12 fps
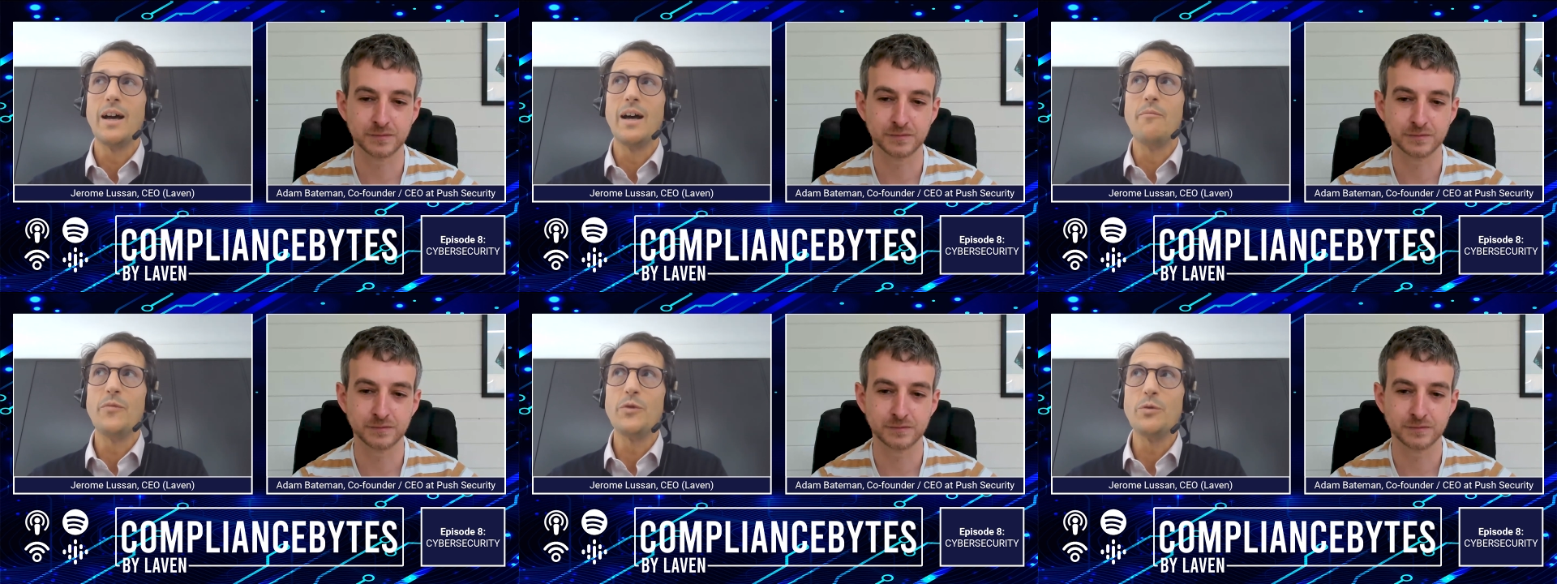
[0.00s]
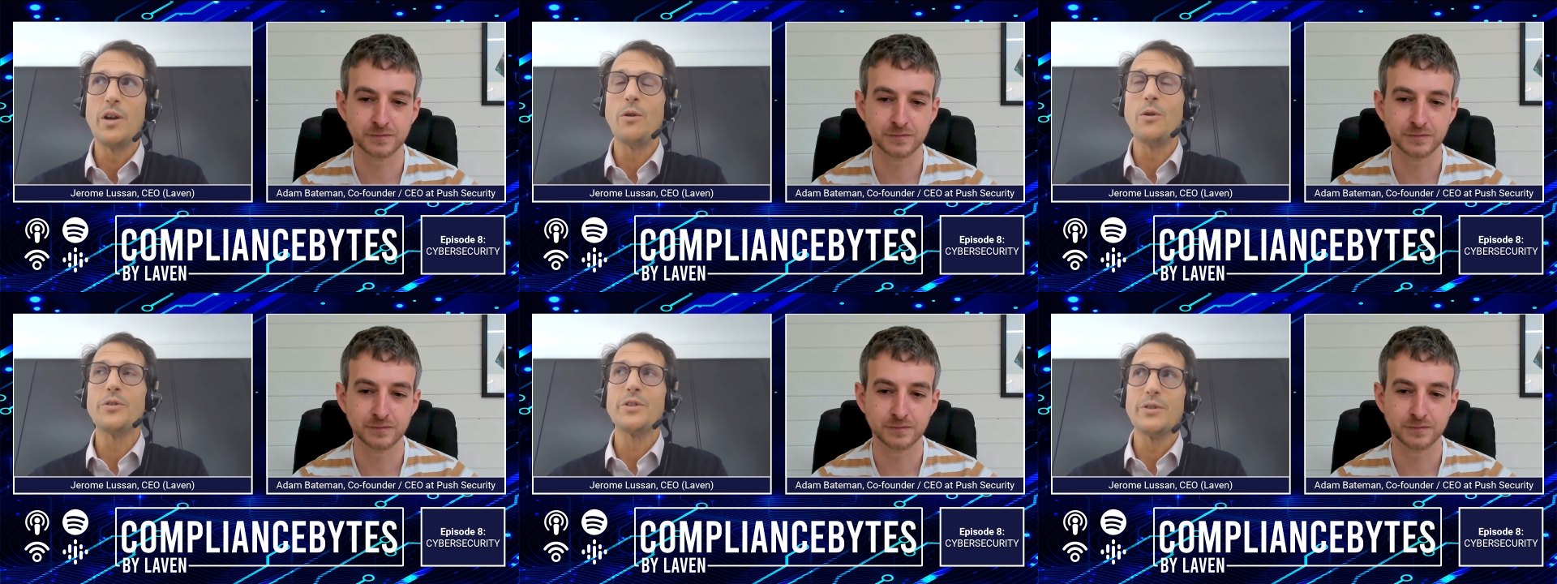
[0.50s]
Speaker 1: um, do
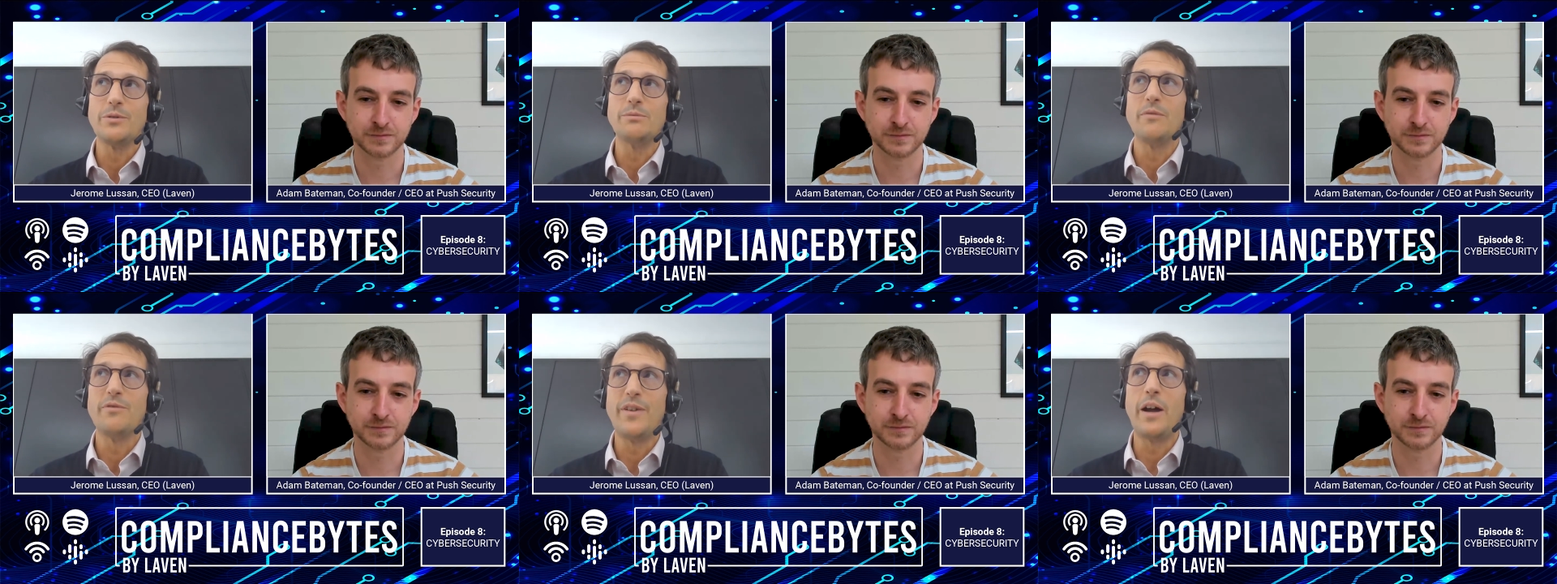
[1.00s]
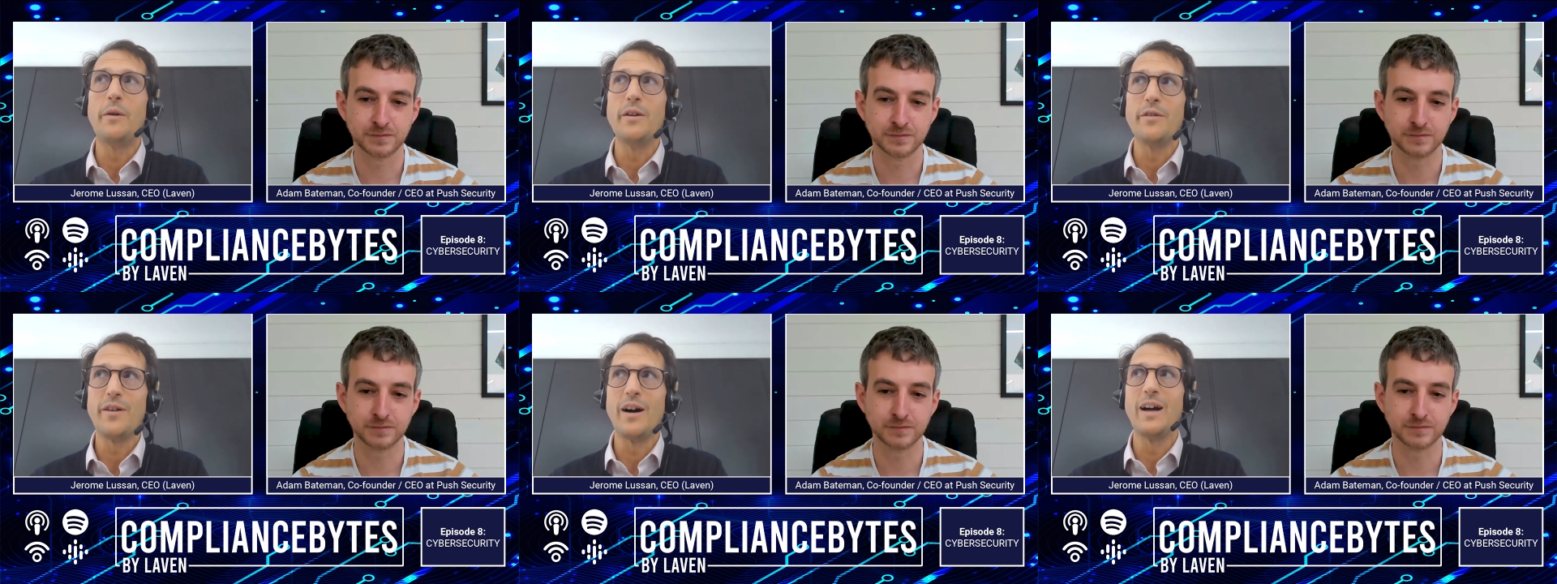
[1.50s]
they also
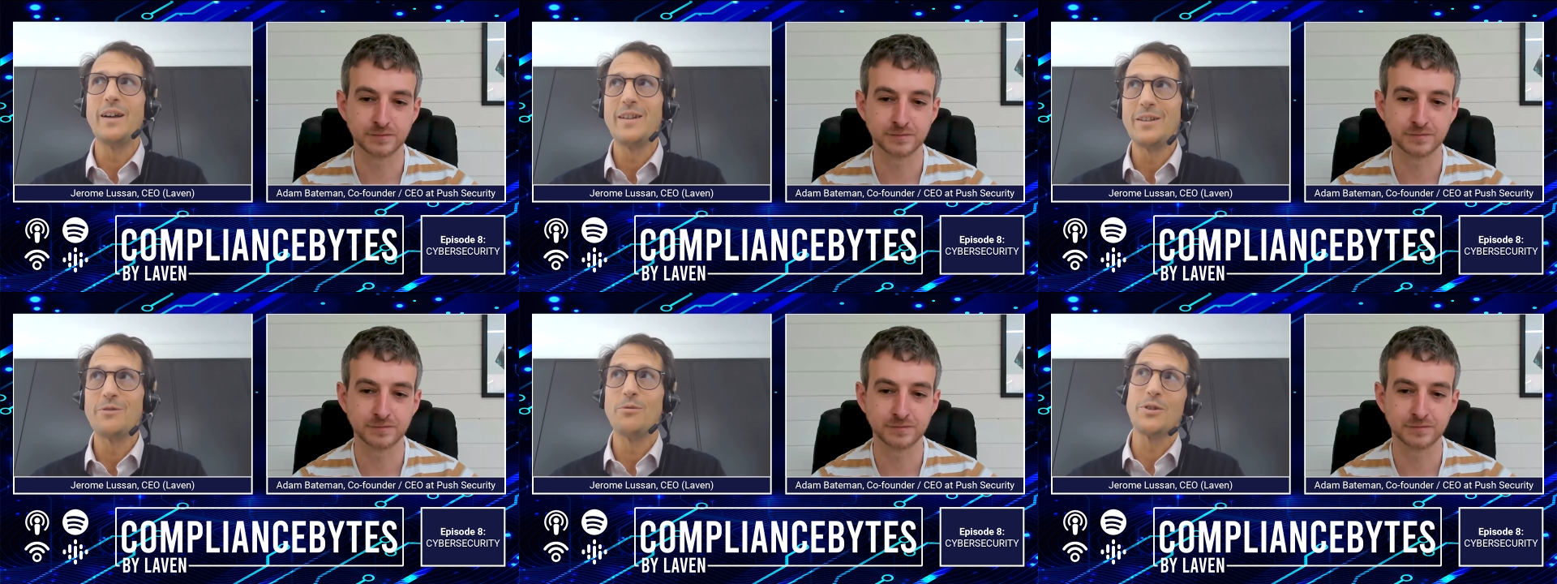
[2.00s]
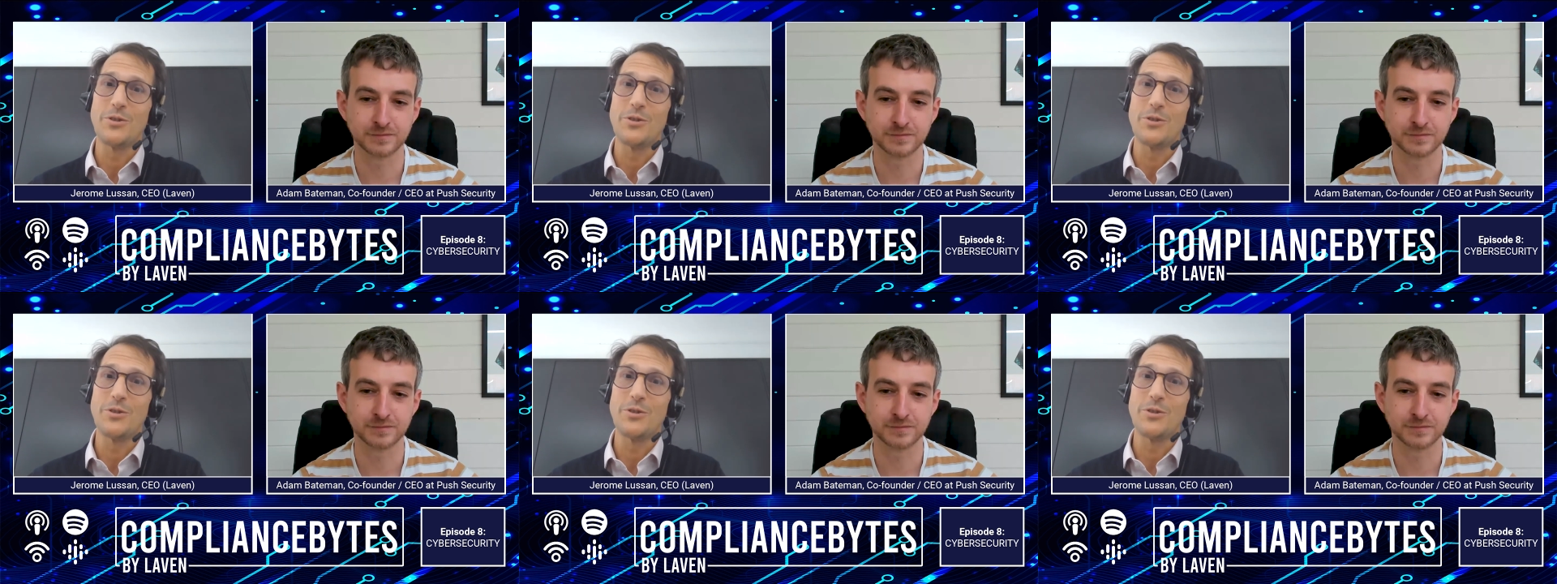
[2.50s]
verify that